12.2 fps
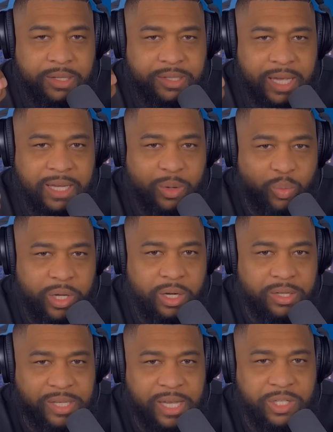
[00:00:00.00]
saying that
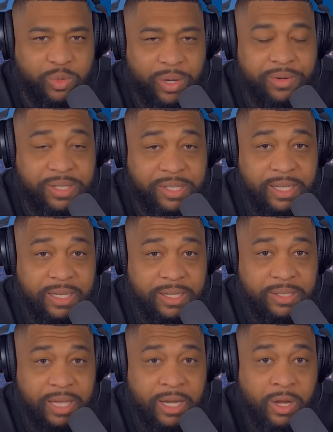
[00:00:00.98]
we are sanctuary
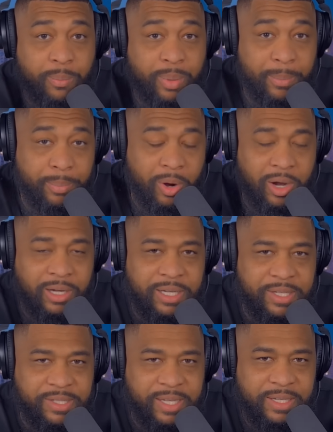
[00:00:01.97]
cities and they're
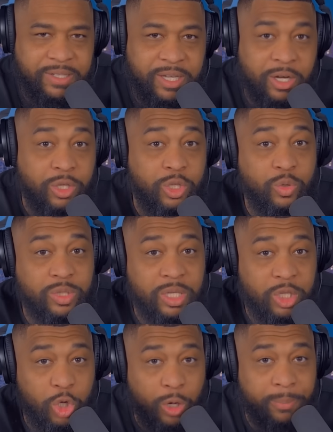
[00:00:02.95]
bombarding these cities and they're
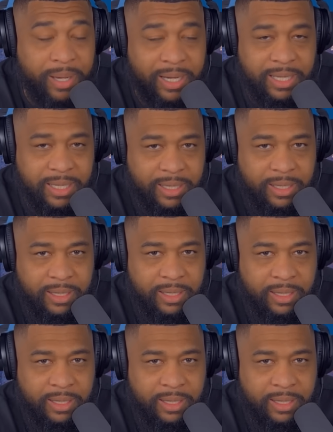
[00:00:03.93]
using your money,